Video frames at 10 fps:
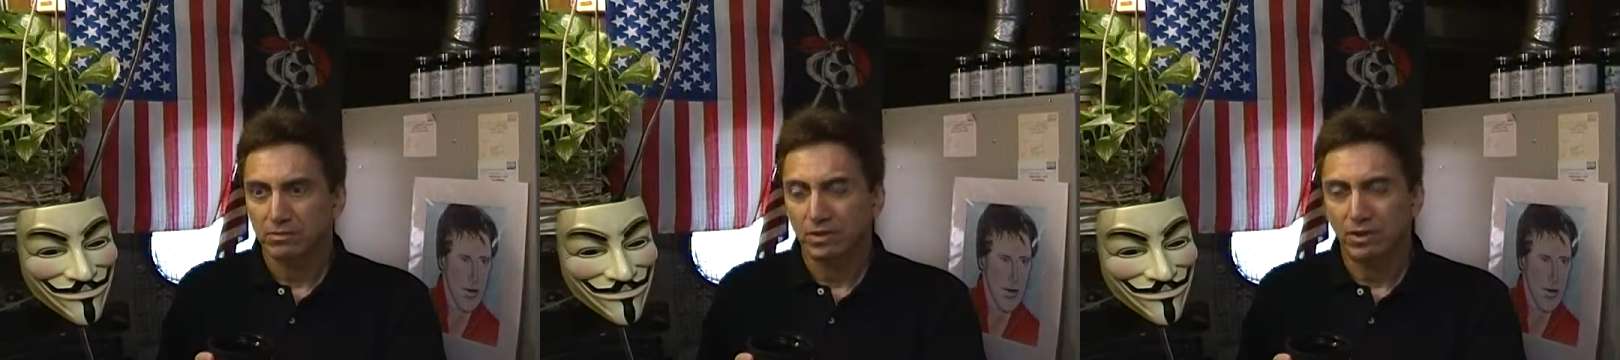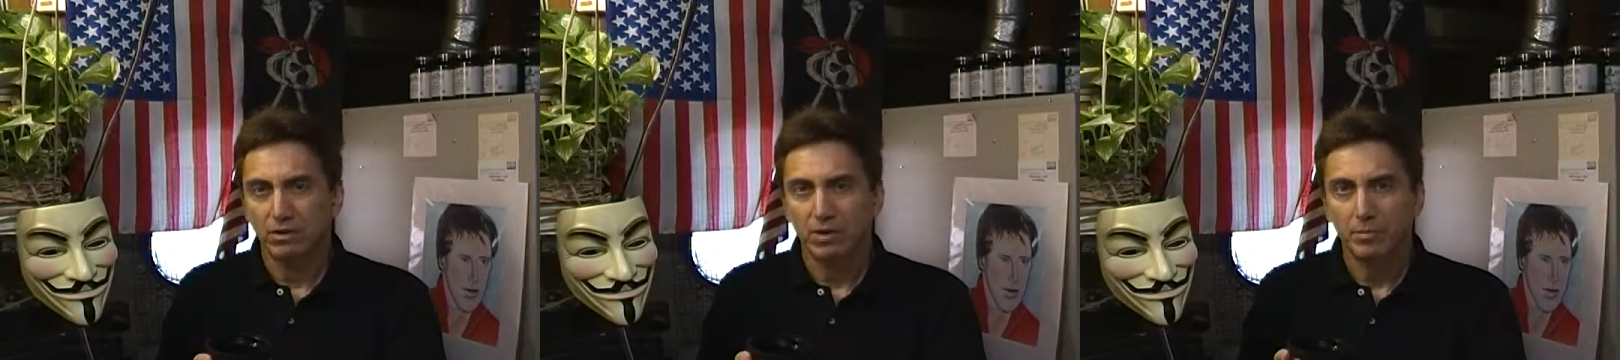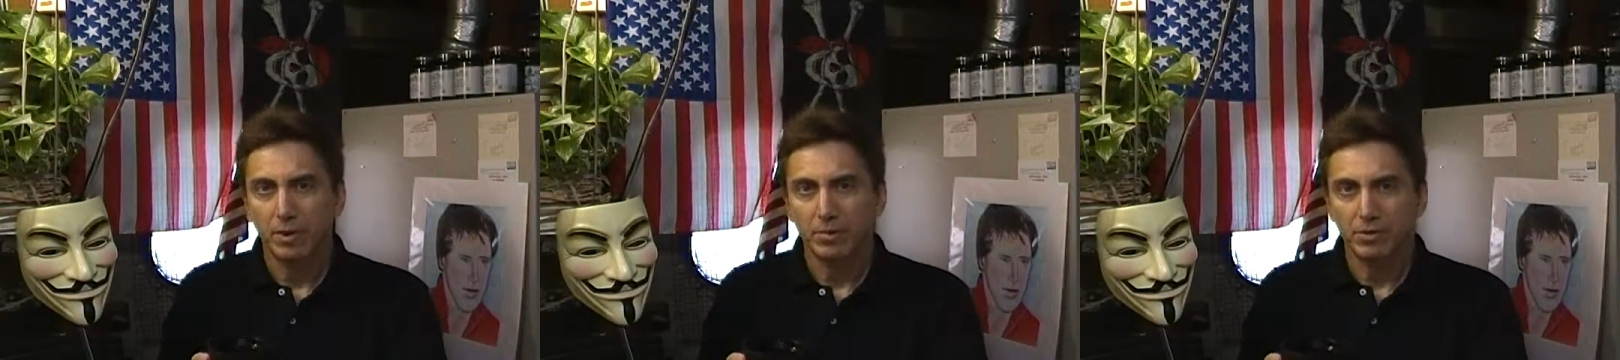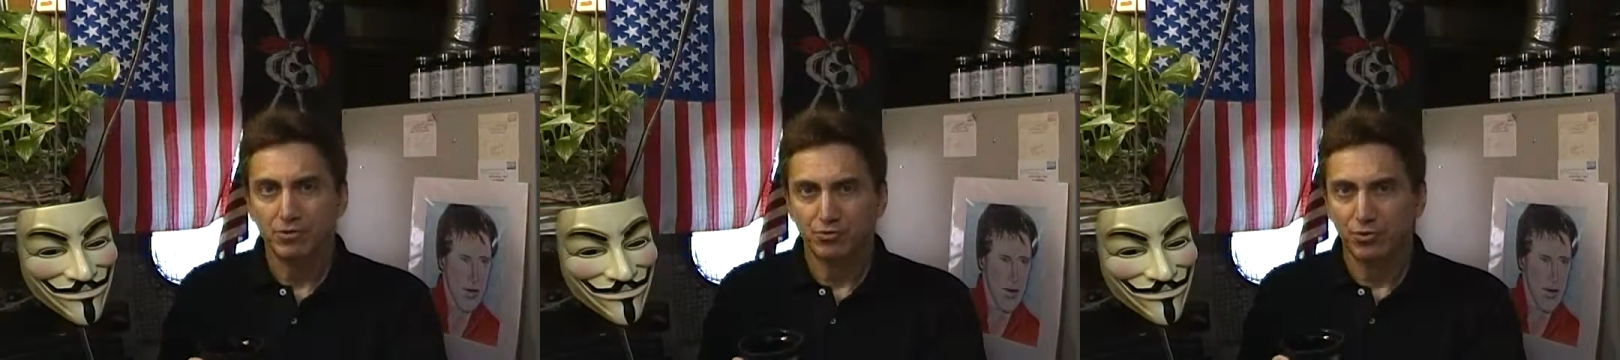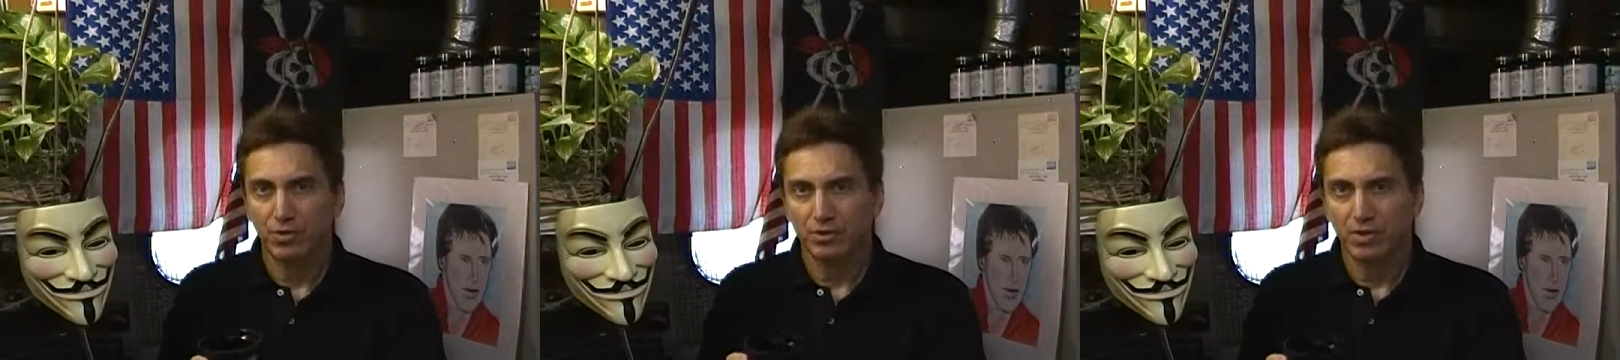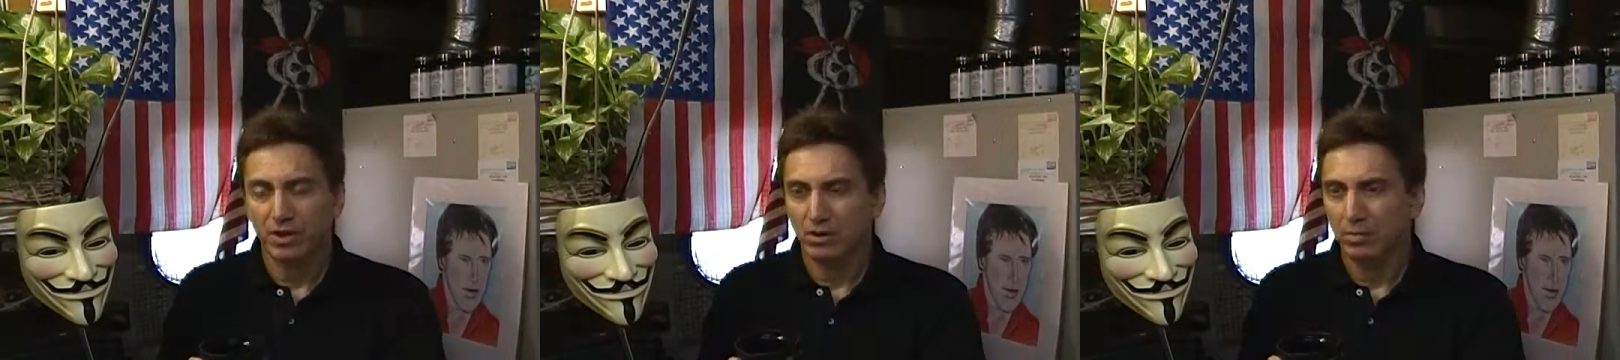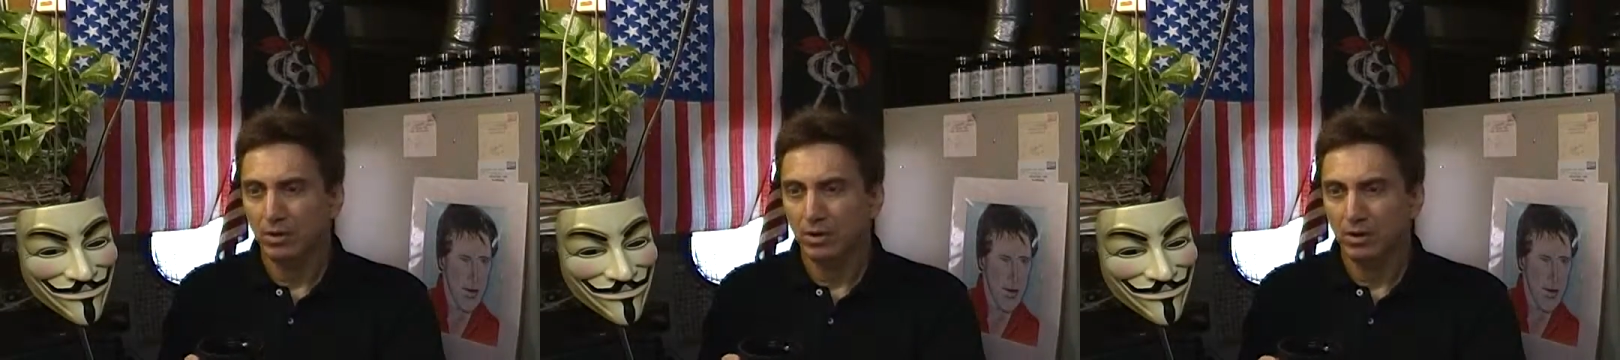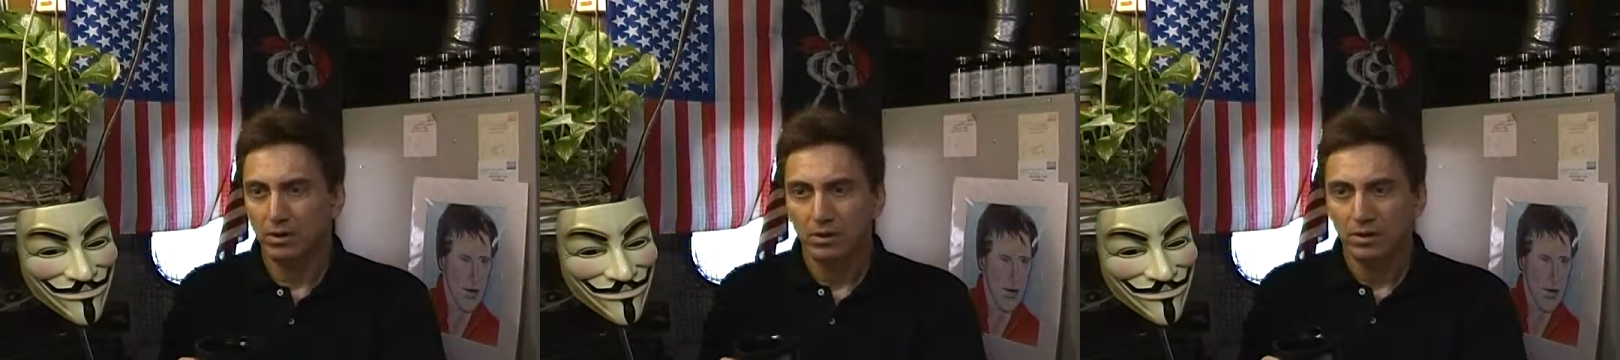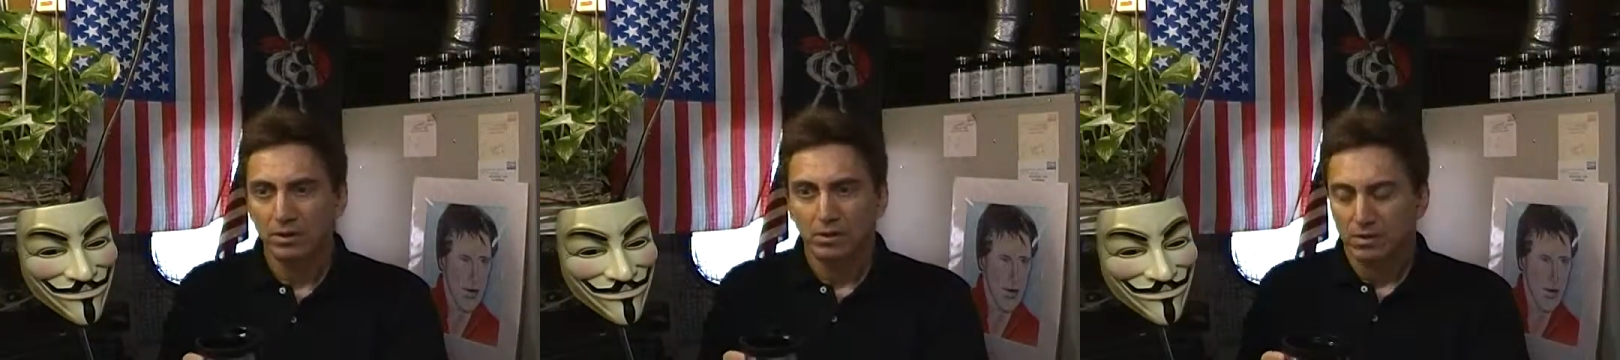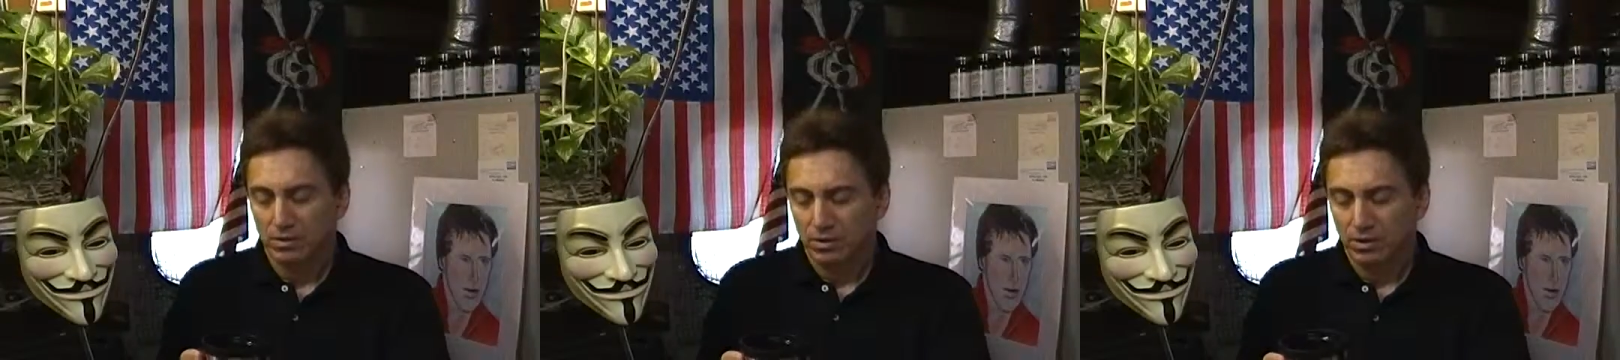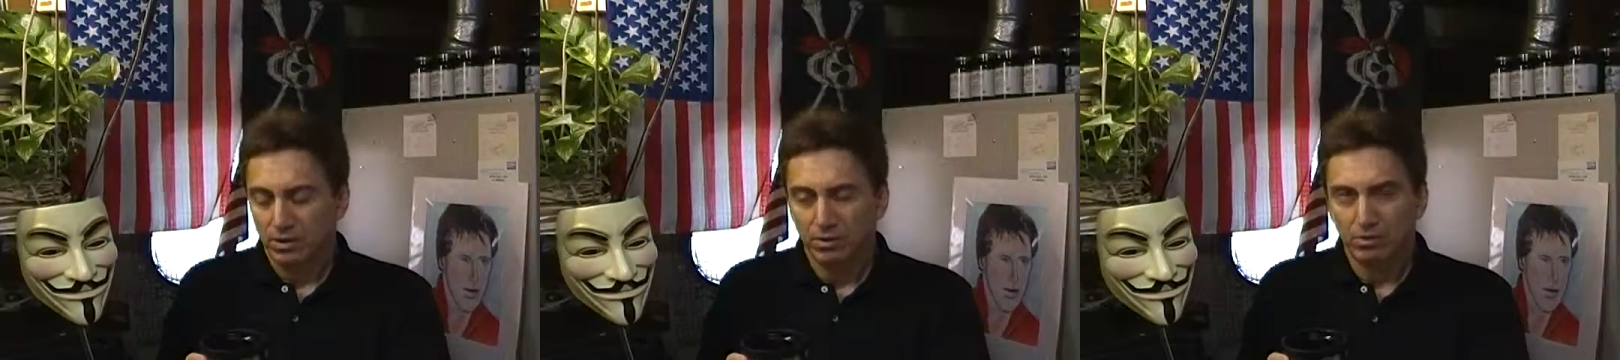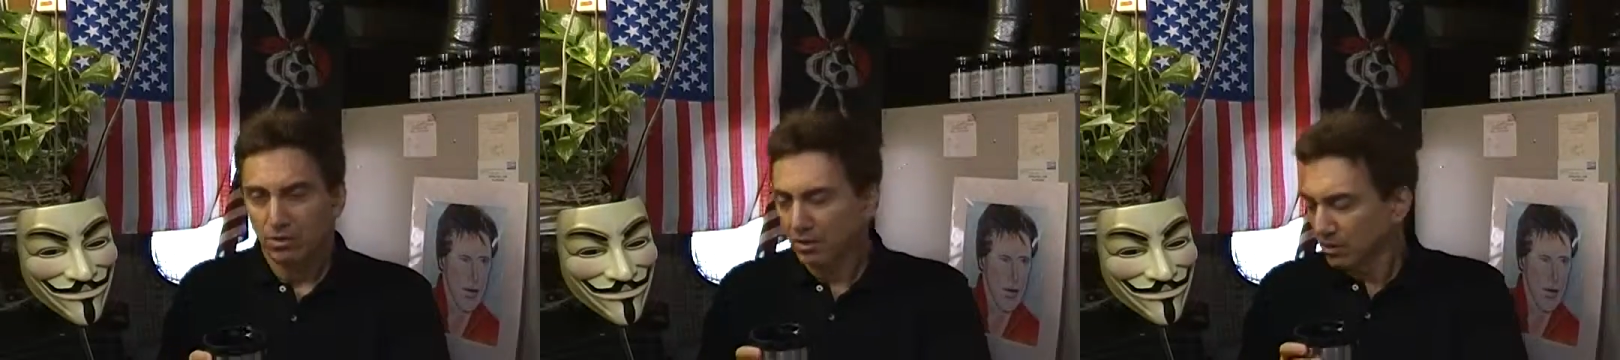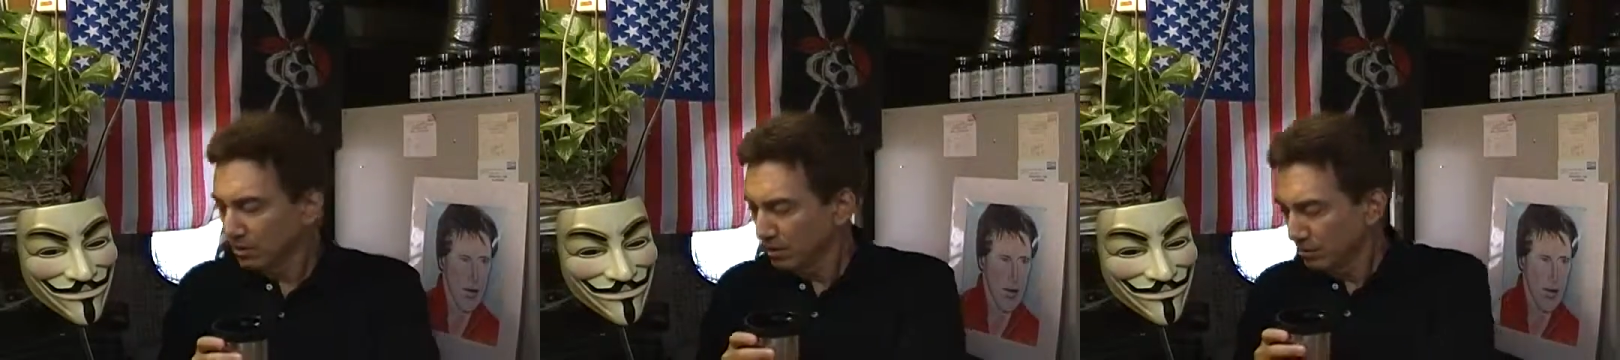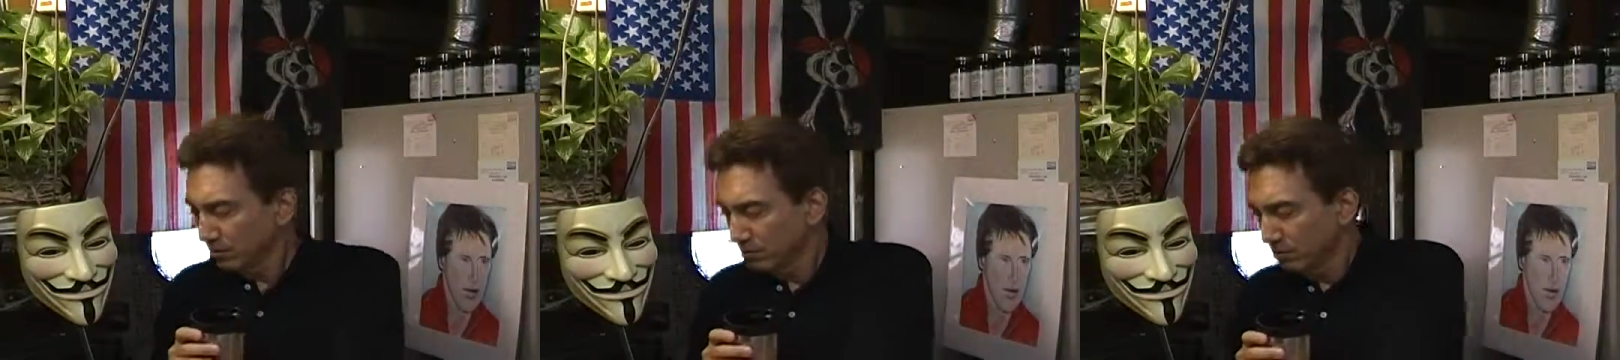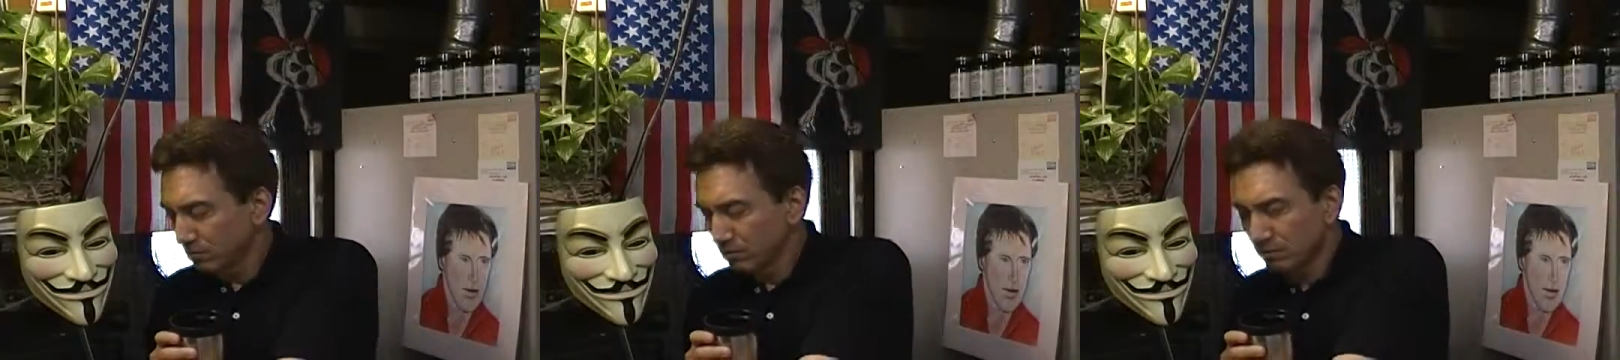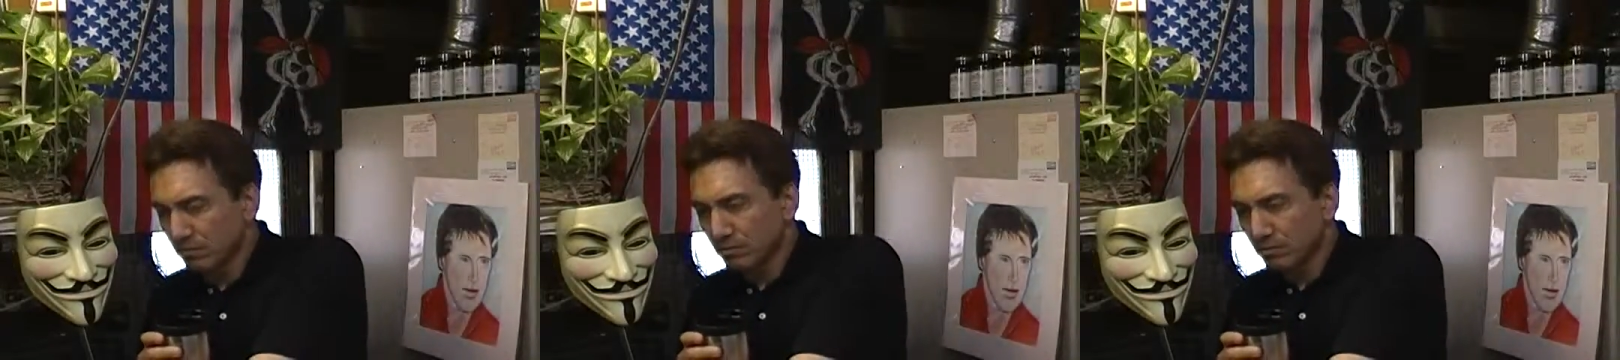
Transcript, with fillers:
Speaker 1: you know, he might be strong there, but, uh, you know, uh, uh,